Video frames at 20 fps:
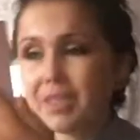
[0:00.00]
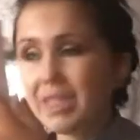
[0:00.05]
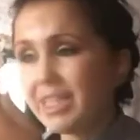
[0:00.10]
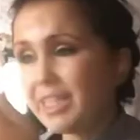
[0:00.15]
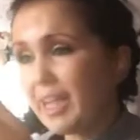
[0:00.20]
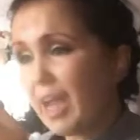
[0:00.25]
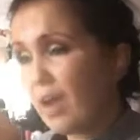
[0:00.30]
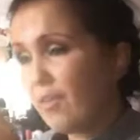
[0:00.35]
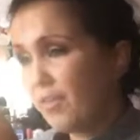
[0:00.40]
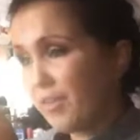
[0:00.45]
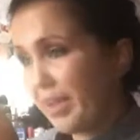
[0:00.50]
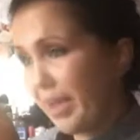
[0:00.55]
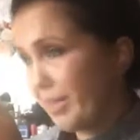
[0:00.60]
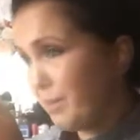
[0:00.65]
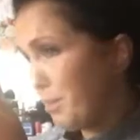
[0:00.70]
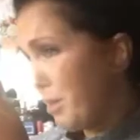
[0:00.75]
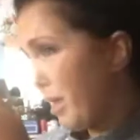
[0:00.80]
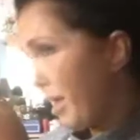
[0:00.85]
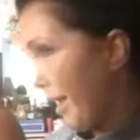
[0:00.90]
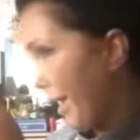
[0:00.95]
it definitely
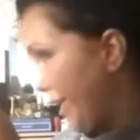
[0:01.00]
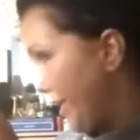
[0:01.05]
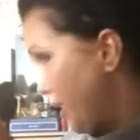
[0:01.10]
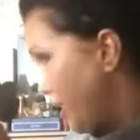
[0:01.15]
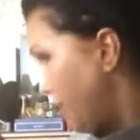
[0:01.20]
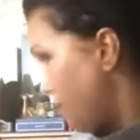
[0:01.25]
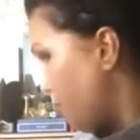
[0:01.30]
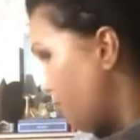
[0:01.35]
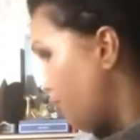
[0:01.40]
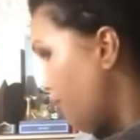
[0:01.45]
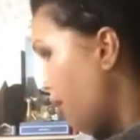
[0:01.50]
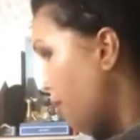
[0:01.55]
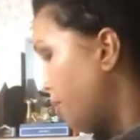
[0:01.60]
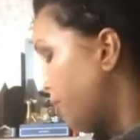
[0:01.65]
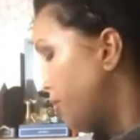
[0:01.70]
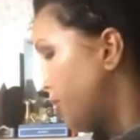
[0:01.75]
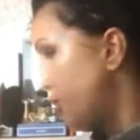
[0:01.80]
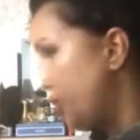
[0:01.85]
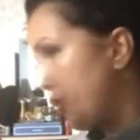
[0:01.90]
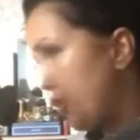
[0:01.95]
gives me a nice,
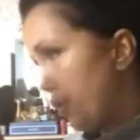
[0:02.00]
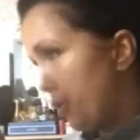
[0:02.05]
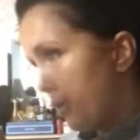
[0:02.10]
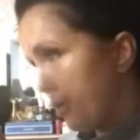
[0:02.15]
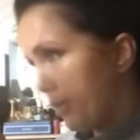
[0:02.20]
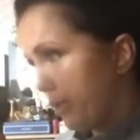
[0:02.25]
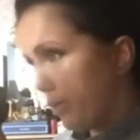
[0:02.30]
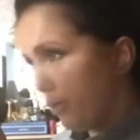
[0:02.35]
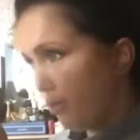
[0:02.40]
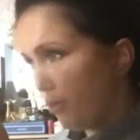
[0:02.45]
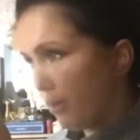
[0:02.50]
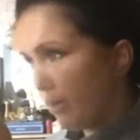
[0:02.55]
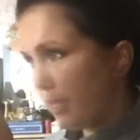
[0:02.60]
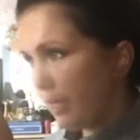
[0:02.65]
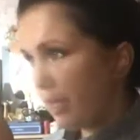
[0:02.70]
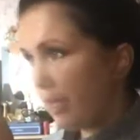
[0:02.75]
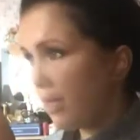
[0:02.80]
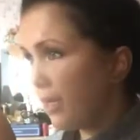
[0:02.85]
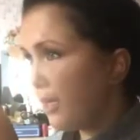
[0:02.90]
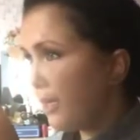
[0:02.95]
proper, dewy,
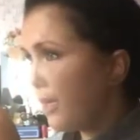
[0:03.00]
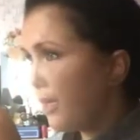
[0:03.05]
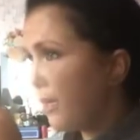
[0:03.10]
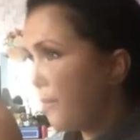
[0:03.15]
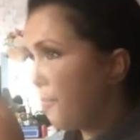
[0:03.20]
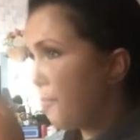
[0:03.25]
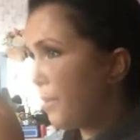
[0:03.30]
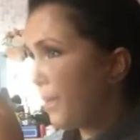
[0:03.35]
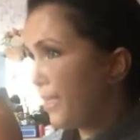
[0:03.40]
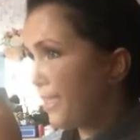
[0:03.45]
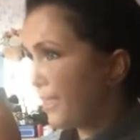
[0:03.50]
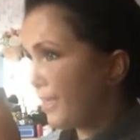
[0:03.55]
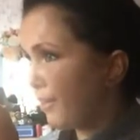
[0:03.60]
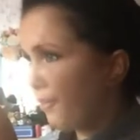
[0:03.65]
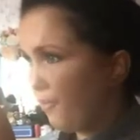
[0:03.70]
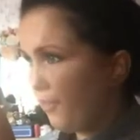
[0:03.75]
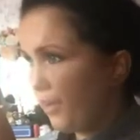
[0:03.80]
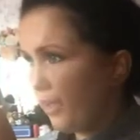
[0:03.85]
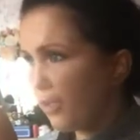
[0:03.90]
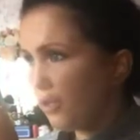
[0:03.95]
glowy, basic
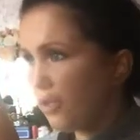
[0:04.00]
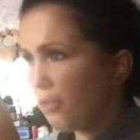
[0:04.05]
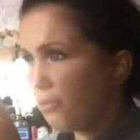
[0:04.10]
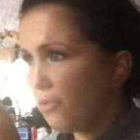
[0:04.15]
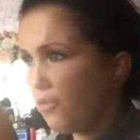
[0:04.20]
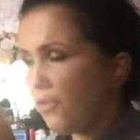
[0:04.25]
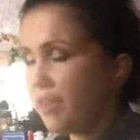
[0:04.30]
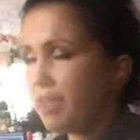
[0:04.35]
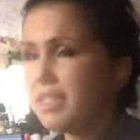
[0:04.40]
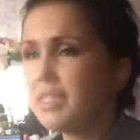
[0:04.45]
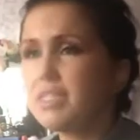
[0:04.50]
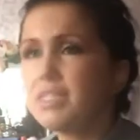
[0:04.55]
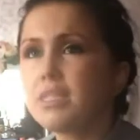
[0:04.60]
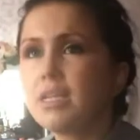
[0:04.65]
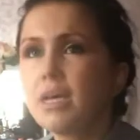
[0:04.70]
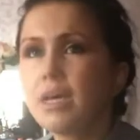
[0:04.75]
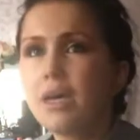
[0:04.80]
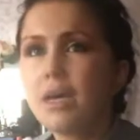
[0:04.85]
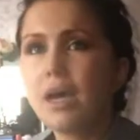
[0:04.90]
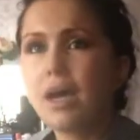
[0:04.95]
filter on my
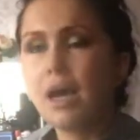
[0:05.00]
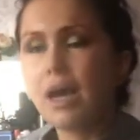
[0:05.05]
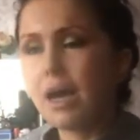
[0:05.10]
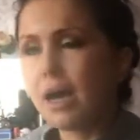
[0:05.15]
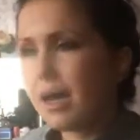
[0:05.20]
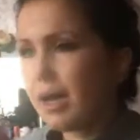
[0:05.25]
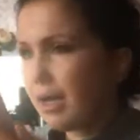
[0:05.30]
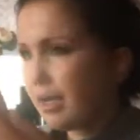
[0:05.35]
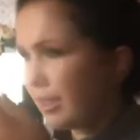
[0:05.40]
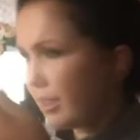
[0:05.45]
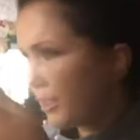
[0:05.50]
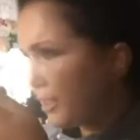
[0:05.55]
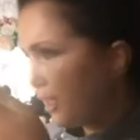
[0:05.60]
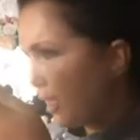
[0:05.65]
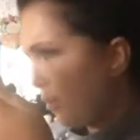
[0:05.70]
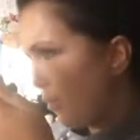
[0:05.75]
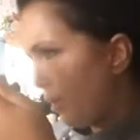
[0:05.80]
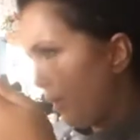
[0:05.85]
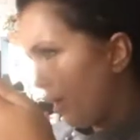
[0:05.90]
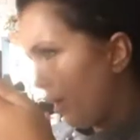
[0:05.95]
face. And
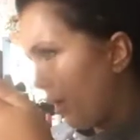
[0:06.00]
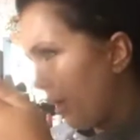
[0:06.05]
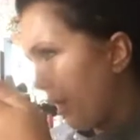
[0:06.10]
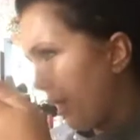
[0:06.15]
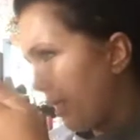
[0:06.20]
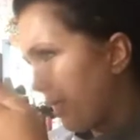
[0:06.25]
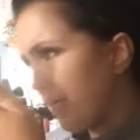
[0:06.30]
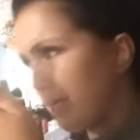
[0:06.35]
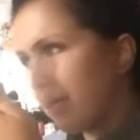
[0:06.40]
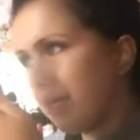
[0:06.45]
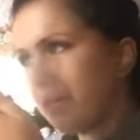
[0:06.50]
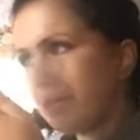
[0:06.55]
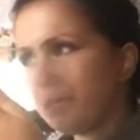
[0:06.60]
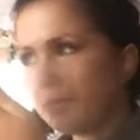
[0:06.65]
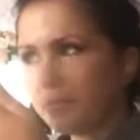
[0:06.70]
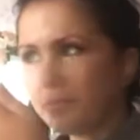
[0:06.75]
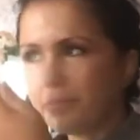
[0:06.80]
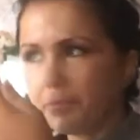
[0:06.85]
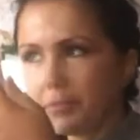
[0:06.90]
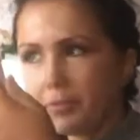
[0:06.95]
I really like that.
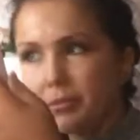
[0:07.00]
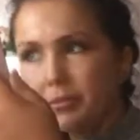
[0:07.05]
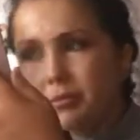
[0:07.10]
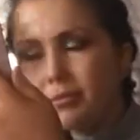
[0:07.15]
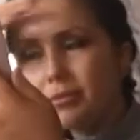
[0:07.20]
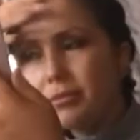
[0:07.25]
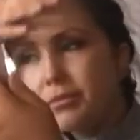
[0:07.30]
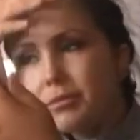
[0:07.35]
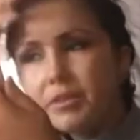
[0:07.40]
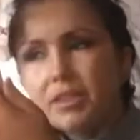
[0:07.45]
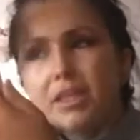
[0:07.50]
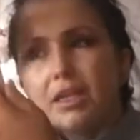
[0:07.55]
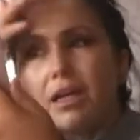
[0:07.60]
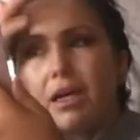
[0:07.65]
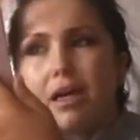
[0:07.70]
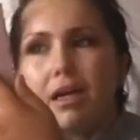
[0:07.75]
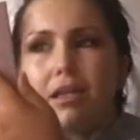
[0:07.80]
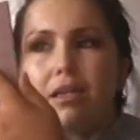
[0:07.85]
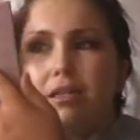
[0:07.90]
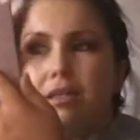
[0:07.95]

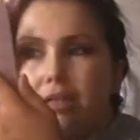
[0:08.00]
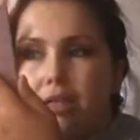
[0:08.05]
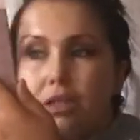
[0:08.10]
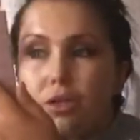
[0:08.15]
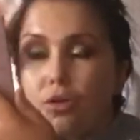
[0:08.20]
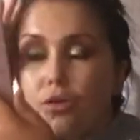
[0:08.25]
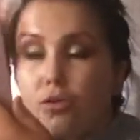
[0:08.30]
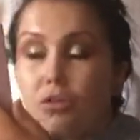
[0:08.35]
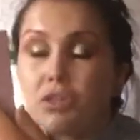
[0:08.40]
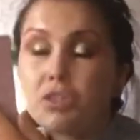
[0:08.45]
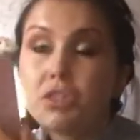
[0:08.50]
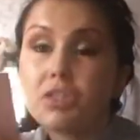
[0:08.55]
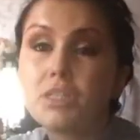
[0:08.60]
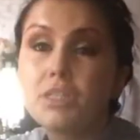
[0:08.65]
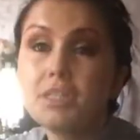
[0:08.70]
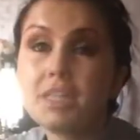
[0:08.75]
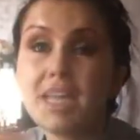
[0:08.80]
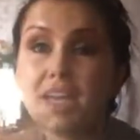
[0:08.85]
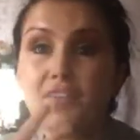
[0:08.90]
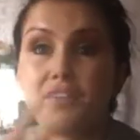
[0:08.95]
And
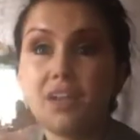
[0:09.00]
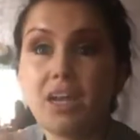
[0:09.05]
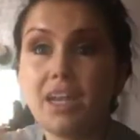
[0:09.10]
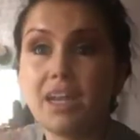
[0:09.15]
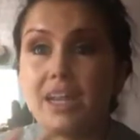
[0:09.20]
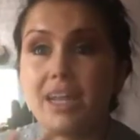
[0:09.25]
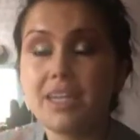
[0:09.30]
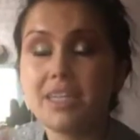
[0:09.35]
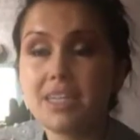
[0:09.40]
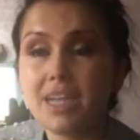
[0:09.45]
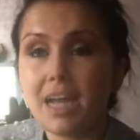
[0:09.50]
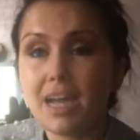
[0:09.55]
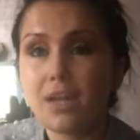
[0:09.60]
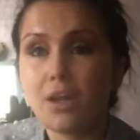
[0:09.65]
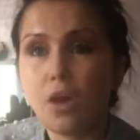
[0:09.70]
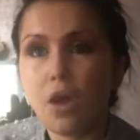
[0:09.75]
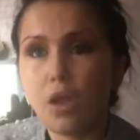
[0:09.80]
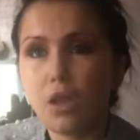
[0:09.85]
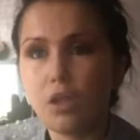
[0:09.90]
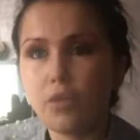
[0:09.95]
does give you a nice
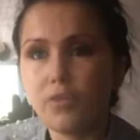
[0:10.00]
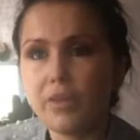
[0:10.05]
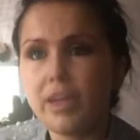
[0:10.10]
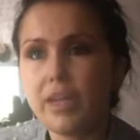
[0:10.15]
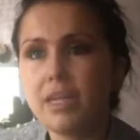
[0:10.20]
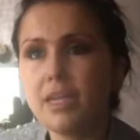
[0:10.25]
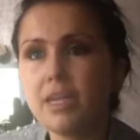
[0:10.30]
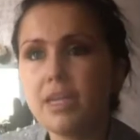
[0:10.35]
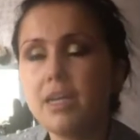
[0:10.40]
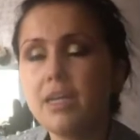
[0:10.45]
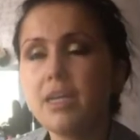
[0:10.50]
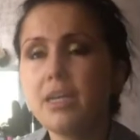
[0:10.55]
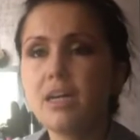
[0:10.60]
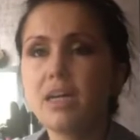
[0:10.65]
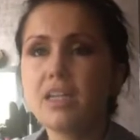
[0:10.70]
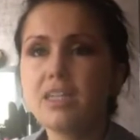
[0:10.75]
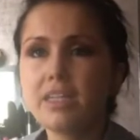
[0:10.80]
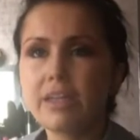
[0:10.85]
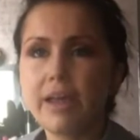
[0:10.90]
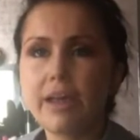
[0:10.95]
kind of olivey
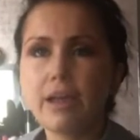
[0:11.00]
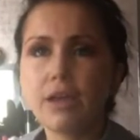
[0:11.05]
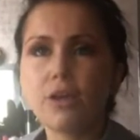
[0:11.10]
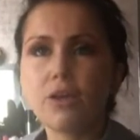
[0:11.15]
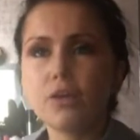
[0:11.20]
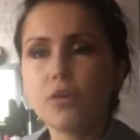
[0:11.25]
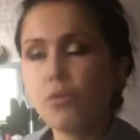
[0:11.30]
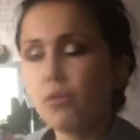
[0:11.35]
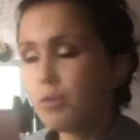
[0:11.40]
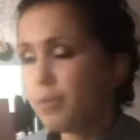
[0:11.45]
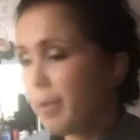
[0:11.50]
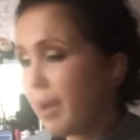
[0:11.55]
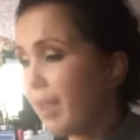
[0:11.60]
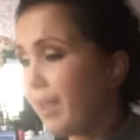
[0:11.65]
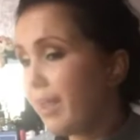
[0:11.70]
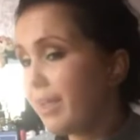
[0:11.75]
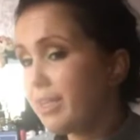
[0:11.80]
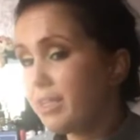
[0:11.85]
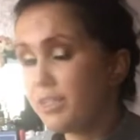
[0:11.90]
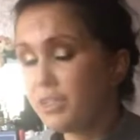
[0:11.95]
tan glow as
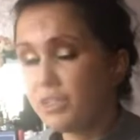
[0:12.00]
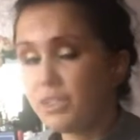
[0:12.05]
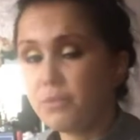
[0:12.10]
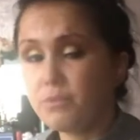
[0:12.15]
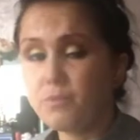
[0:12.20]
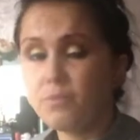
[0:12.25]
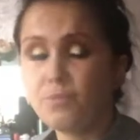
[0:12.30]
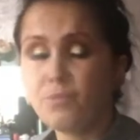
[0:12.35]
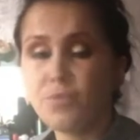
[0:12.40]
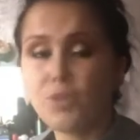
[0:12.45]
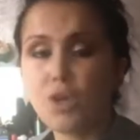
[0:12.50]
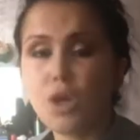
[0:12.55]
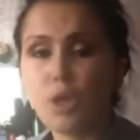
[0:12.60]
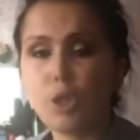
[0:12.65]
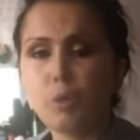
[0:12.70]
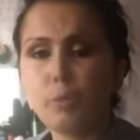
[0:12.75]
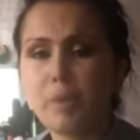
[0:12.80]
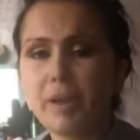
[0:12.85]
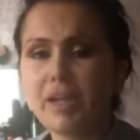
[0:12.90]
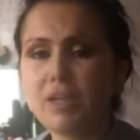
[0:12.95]
well. That's the
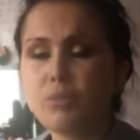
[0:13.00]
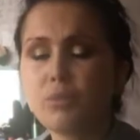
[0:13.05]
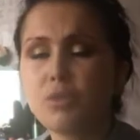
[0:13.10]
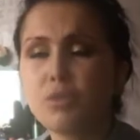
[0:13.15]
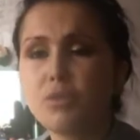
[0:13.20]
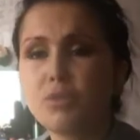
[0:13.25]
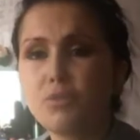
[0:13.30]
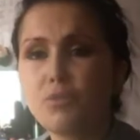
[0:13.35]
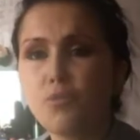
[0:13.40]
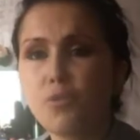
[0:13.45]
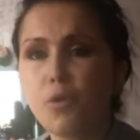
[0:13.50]
colour picked was